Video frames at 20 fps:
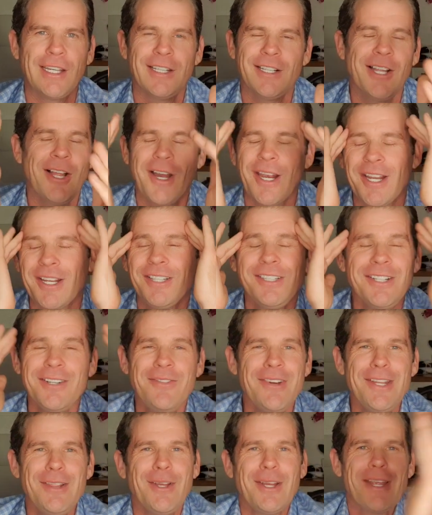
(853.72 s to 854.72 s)
Like, you know what
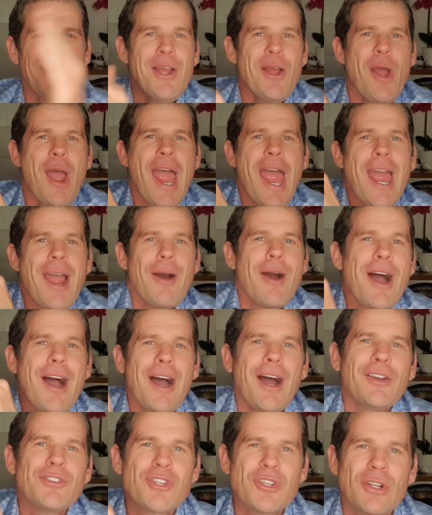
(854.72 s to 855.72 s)
I mean? Like, how
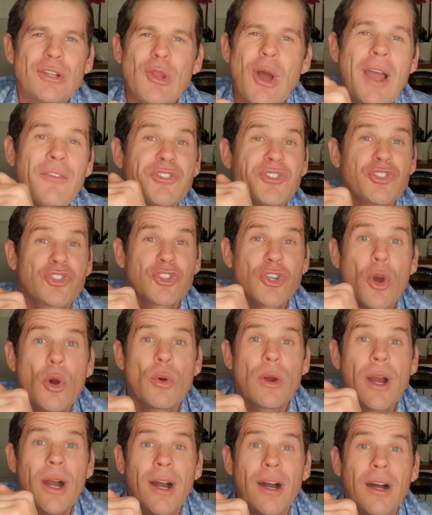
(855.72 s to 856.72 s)
hard, life's so
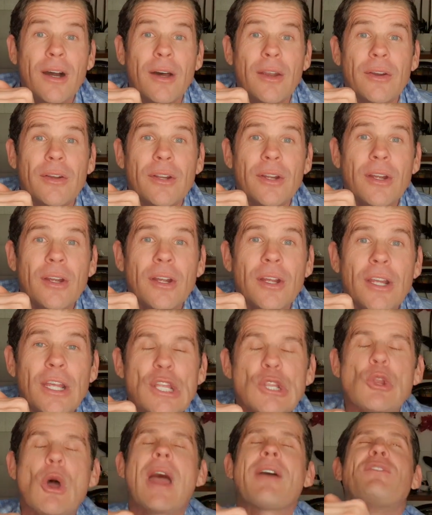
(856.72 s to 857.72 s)
hard.
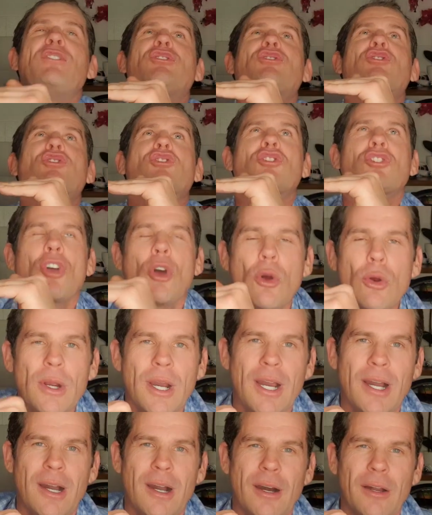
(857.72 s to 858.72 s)
Life is so
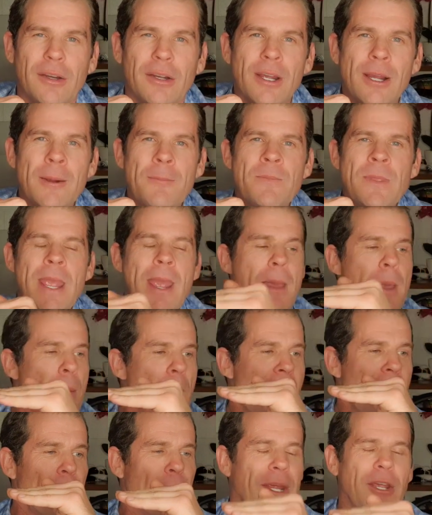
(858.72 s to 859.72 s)
hard.
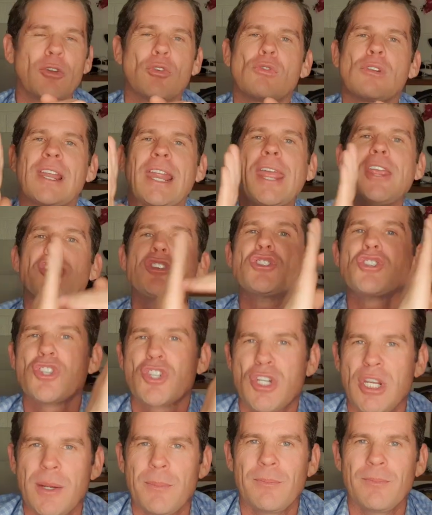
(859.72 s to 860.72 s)
And being in a
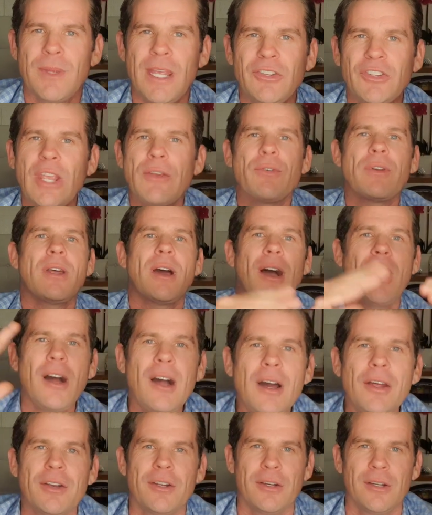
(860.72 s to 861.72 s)
relationship is even
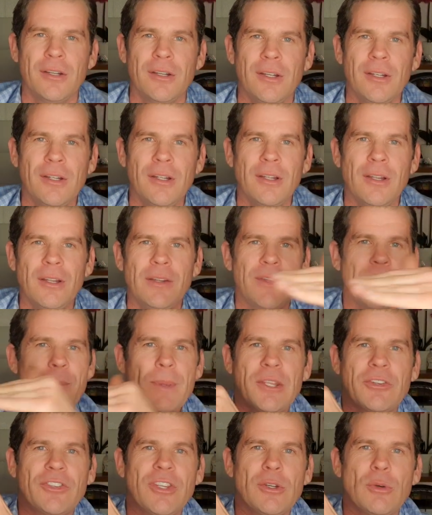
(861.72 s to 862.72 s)
harder than
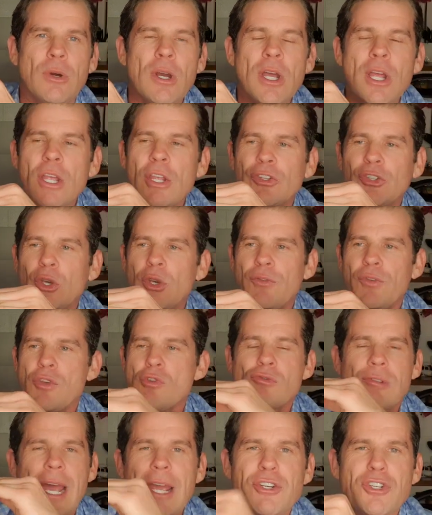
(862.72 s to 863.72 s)
being single. So if you're
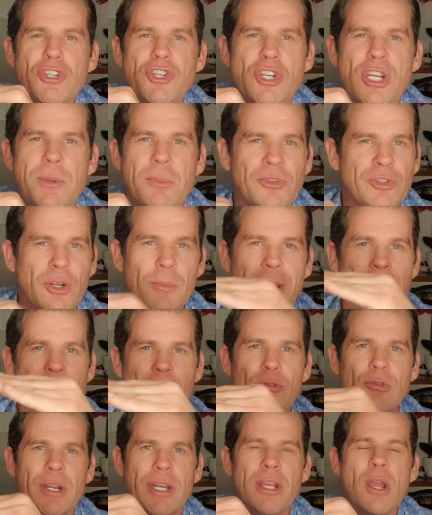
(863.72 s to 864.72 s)
in a relationship, it's going to be hard
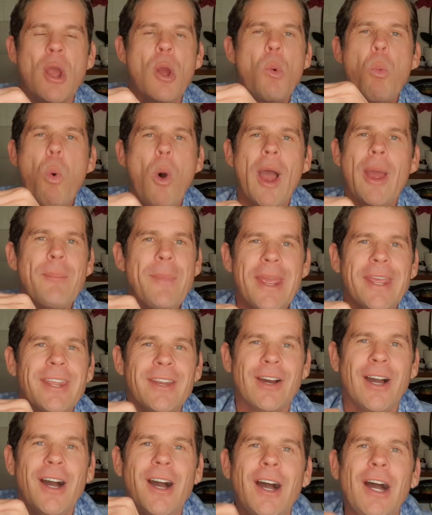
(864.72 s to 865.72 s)
already. Why make it
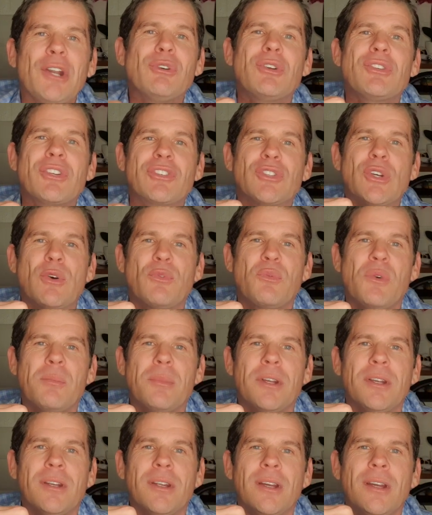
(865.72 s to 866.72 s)
hard on yourself,
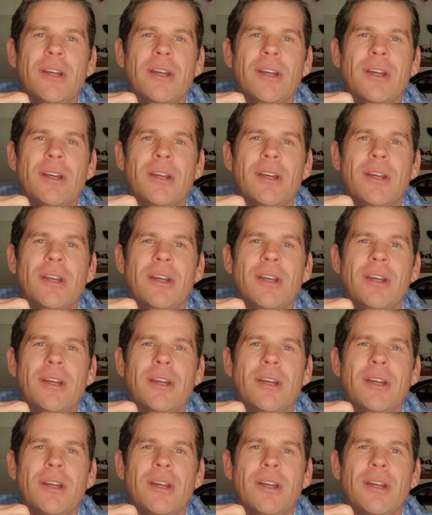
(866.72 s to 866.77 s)
women?